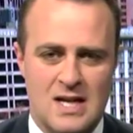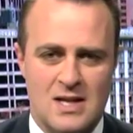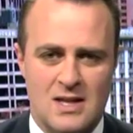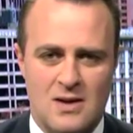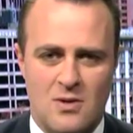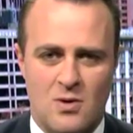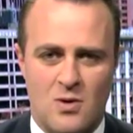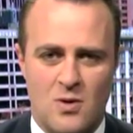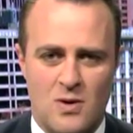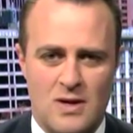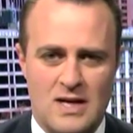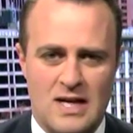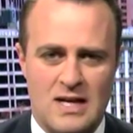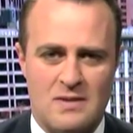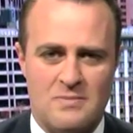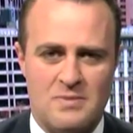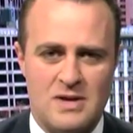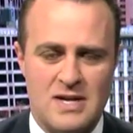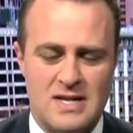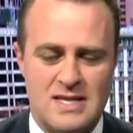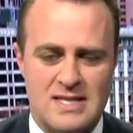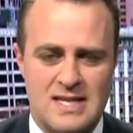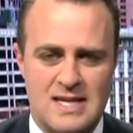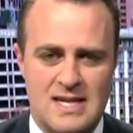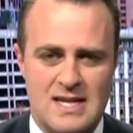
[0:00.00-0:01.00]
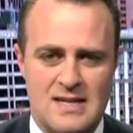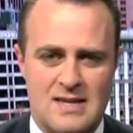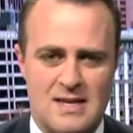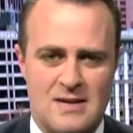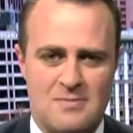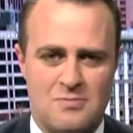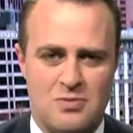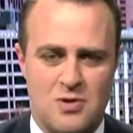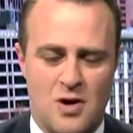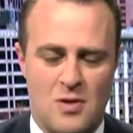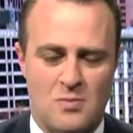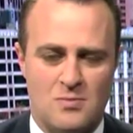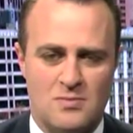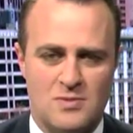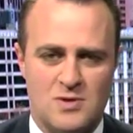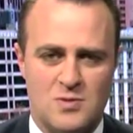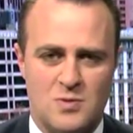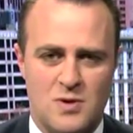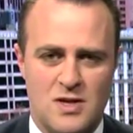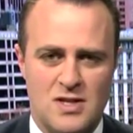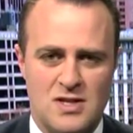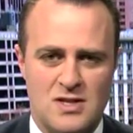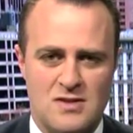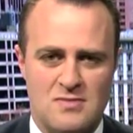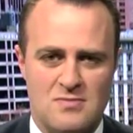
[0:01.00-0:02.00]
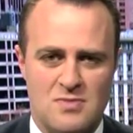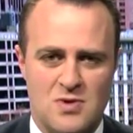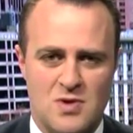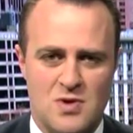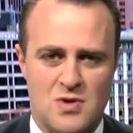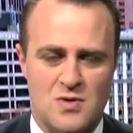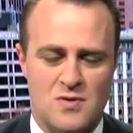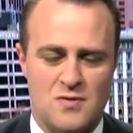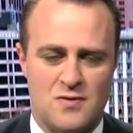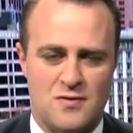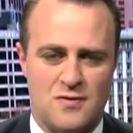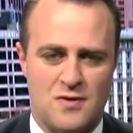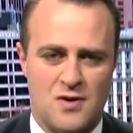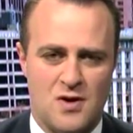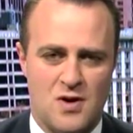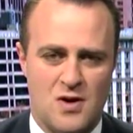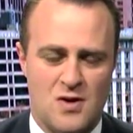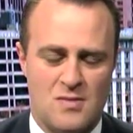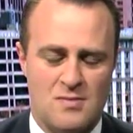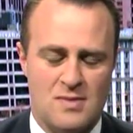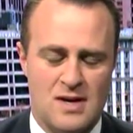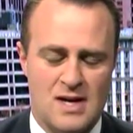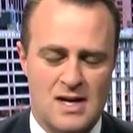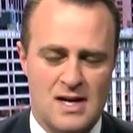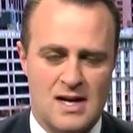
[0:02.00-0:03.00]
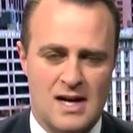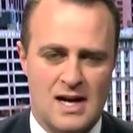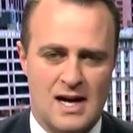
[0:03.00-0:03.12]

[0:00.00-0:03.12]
There are always going to be teething problems when you move from